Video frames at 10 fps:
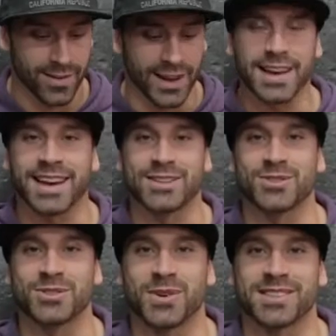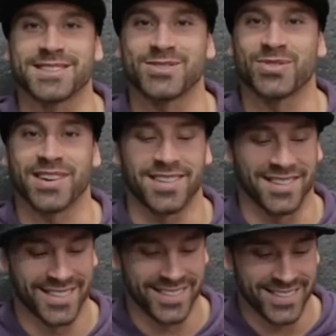I like answering these questions, it's fun.
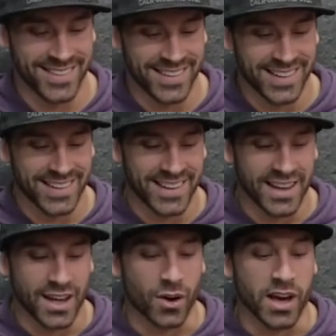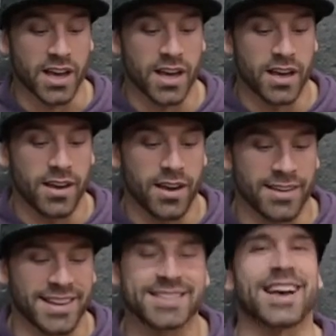Okay.
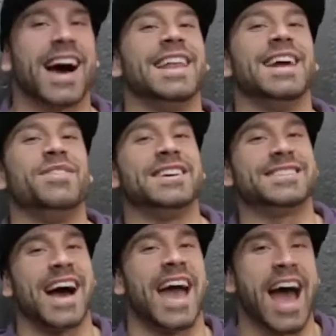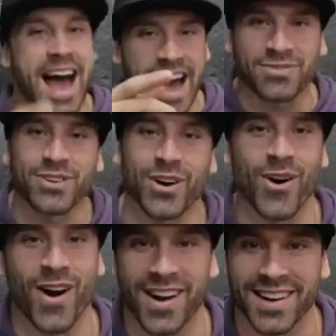I love this. I have to
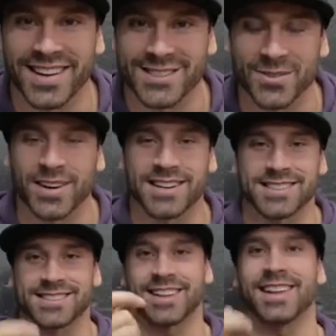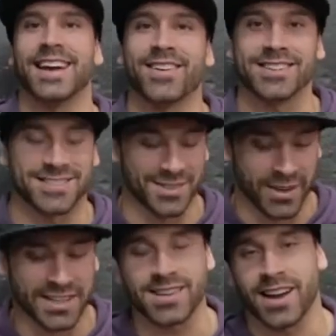go hard on this one because it's hilarious to
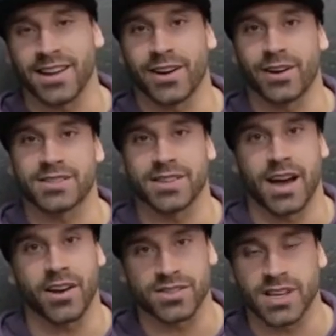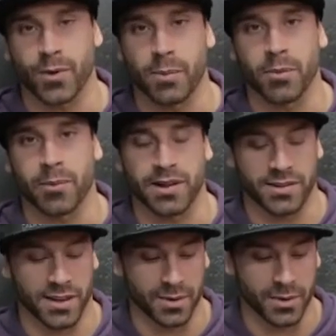me. It's not hilarious. I understand why people
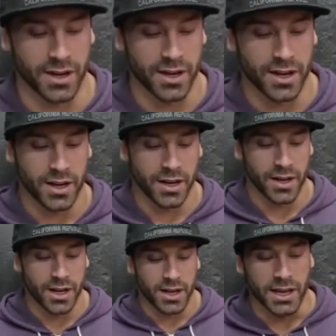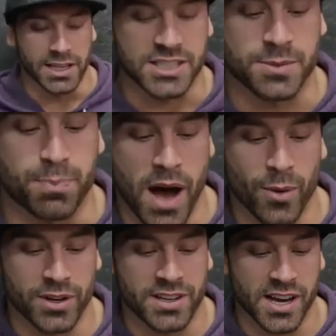might think it, but is
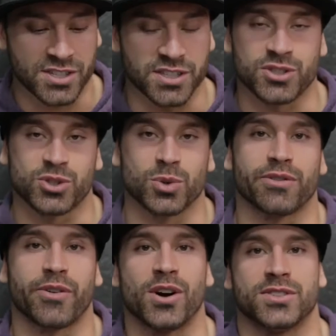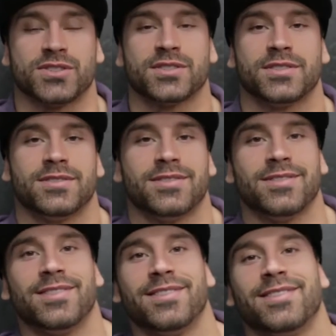spot reduction true or false?
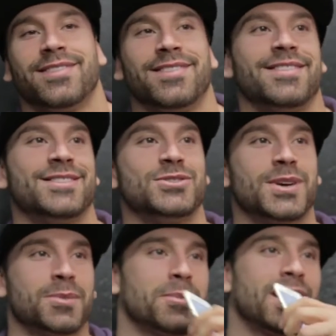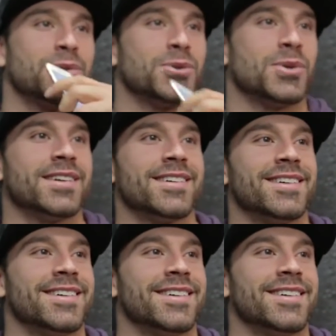Drop the mic real quick.